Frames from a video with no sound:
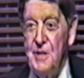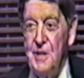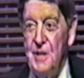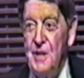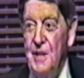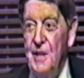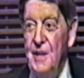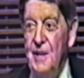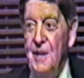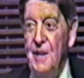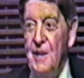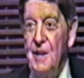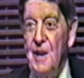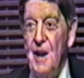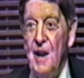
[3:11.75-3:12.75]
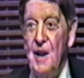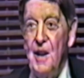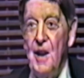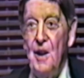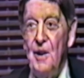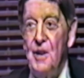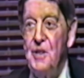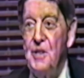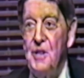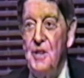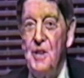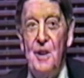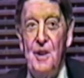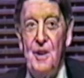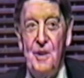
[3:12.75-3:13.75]
Uh, Connie Harris is
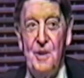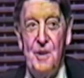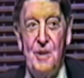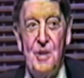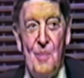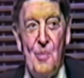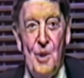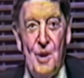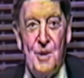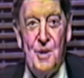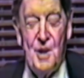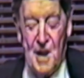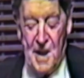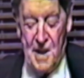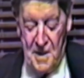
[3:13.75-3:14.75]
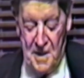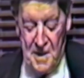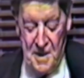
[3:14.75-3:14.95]
here somewhere tonight.